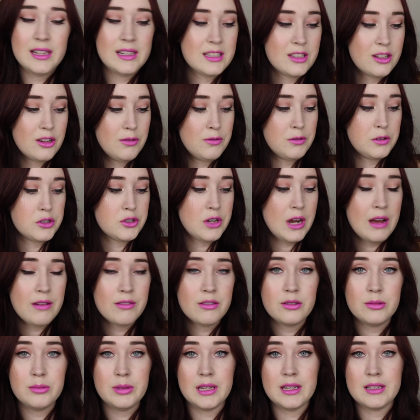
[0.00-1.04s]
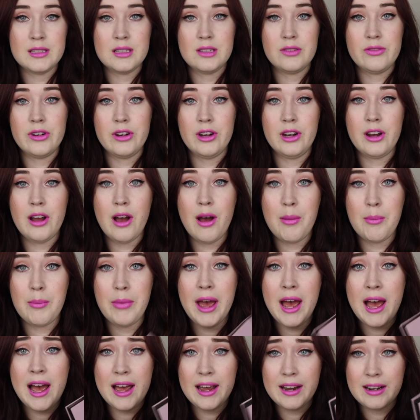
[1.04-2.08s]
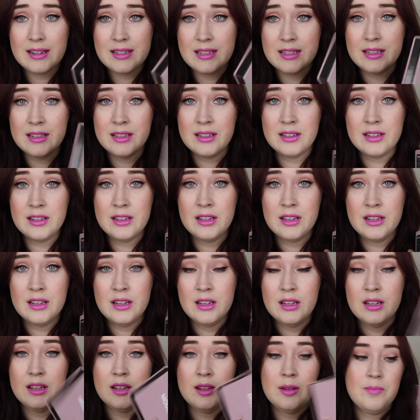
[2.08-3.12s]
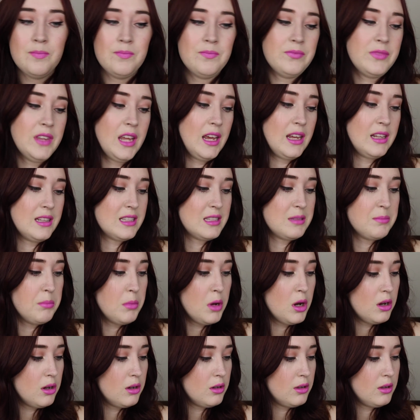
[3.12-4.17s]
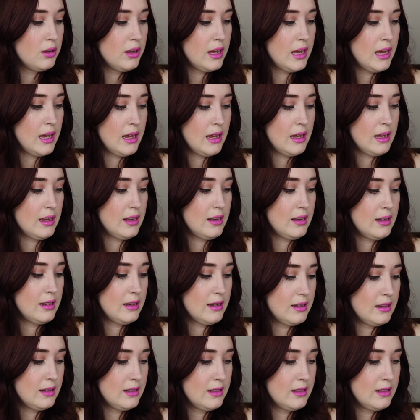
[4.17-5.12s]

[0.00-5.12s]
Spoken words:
It's good for travel because it's very compact and small, and